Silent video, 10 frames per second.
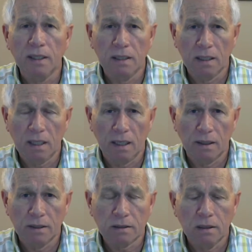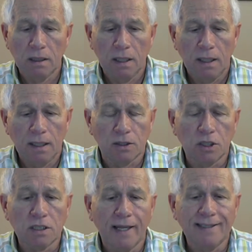indicators. It's
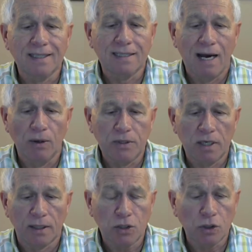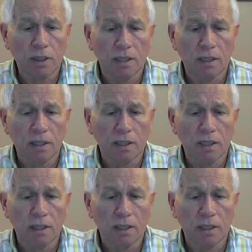just like the down touch.